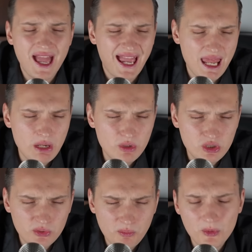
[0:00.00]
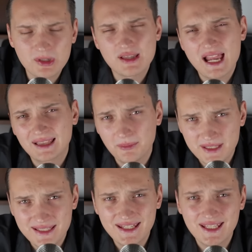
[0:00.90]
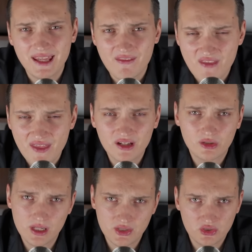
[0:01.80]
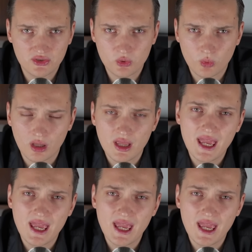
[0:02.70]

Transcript: And we should most likely be seeing another correction as well.